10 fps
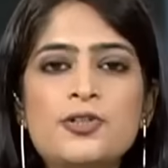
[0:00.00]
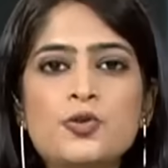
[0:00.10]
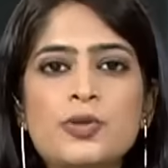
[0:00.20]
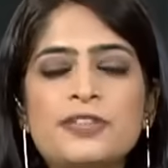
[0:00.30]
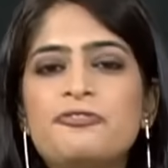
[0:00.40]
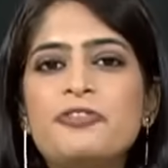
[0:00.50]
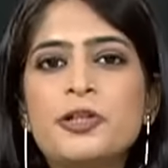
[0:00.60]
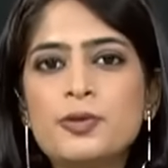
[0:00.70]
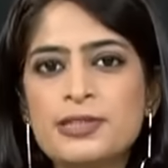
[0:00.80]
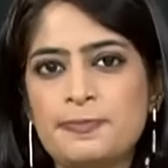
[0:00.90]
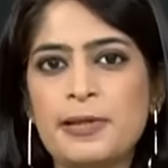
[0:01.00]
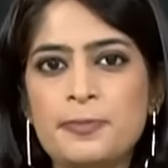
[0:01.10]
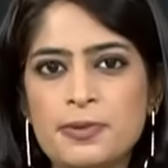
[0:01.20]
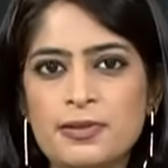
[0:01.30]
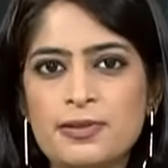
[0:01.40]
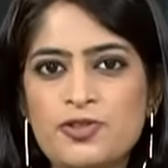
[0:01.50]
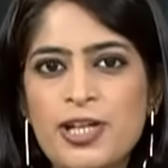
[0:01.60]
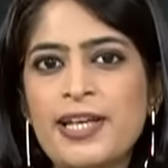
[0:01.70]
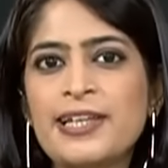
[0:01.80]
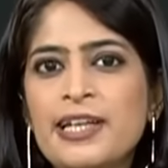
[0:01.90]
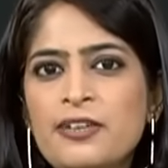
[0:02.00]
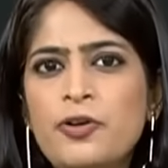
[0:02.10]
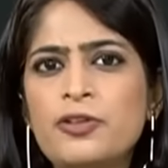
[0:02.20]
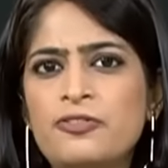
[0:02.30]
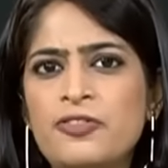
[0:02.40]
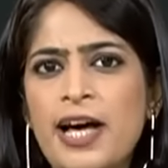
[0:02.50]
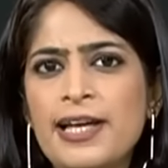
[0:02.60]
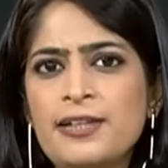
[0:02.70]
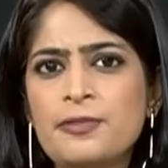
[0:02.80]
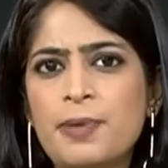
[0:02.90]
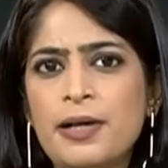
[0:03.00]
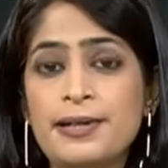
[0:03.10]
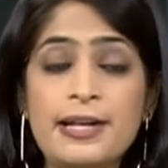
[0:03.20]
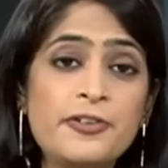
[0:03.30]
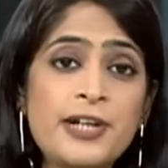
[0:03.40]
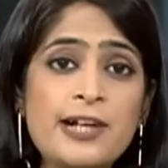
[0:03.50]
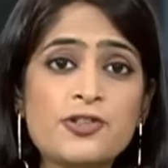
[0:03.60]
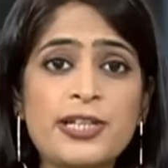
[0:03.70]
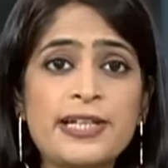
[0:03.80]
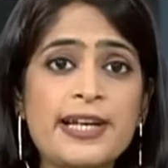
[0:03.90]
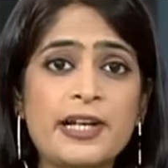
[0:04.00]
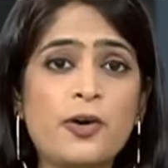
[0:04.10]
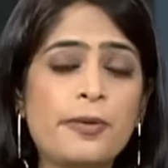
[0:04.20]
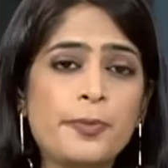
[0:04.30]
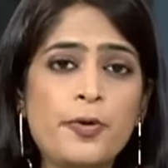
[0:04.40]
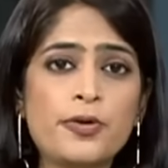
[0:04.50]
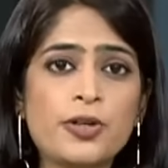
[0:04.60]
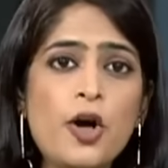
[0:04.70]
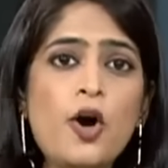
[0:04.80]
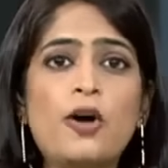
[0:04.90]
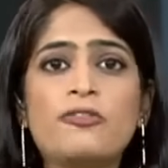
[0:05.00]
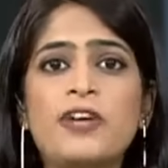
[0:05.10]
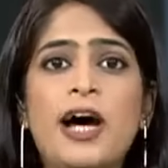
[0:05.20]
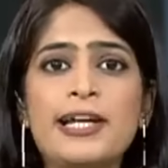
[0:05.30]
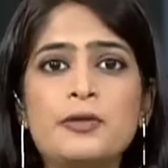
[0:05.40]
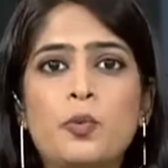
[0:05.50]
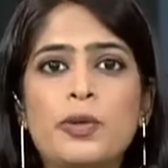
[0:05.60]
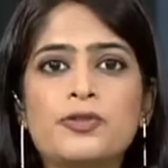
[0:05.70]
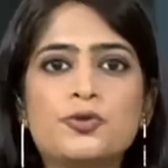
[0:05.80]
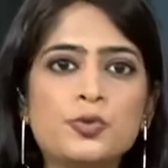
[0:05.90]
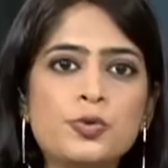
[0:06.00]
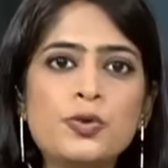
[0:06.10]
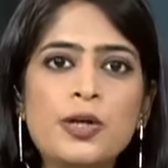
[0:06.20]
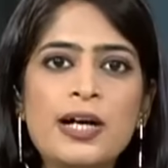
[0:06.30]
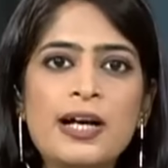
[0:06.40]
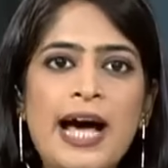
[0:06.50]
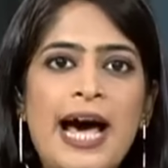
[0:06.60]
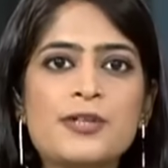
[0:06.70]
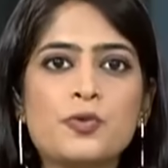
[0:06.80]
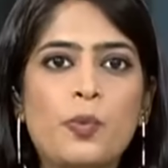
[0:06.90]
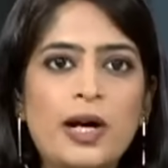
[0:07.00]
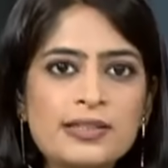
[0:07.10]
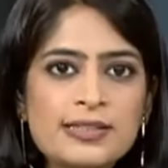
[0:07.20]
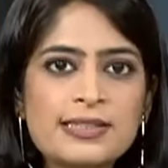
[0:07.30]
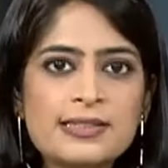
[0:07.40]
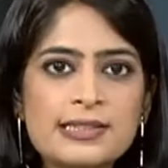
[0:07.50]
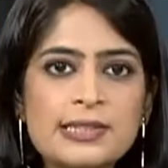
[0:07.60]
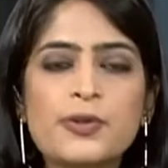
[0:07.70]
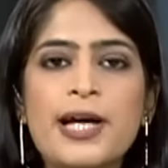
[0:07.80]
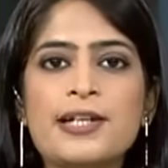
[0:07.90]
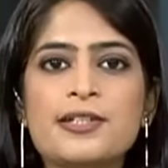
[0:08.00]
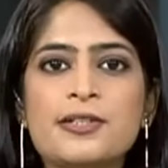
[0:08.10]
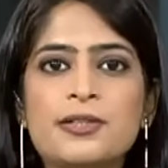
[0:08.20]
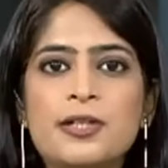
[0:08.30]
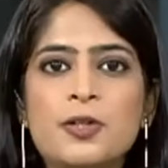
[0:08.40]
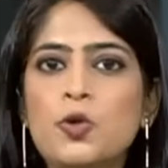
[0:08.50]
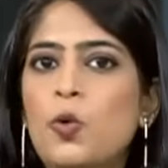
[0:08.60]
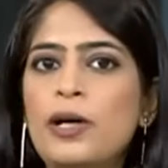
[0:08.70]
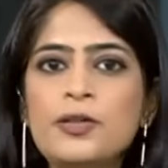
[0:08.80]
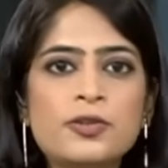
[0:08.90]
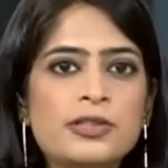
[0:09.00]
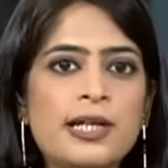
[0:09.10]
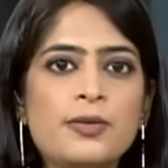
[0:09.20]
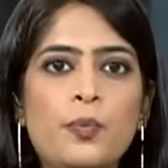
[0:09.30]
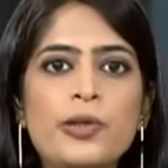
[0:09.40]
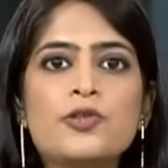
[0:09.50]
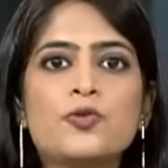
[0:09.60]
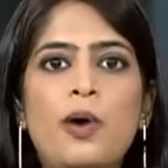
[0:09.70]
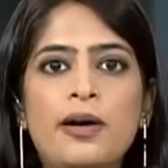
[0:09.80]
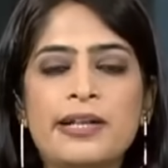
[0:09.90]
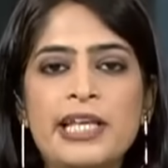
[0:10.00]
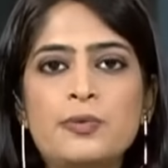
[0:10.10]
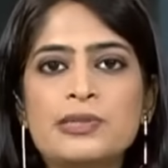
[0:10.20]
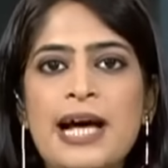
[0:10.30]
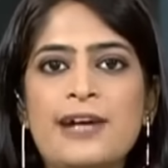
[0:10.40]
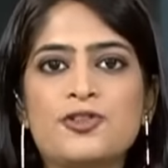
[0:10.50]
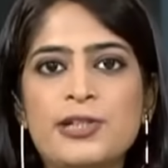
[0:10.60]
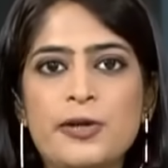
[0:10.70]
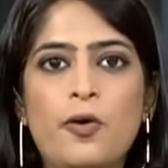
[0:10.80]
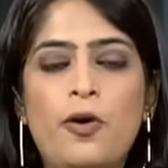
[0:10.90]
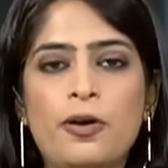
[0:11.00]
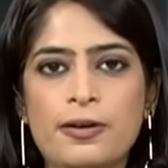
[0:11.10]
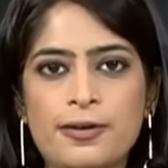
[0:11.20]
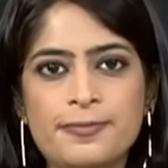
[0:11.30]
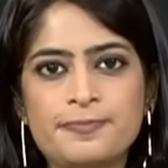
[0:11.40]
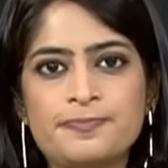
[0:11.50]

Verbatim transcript: to confuse people, checking in for a flight but never actually getting on board, or flying with two at once so that no one could tell which one he was actually on.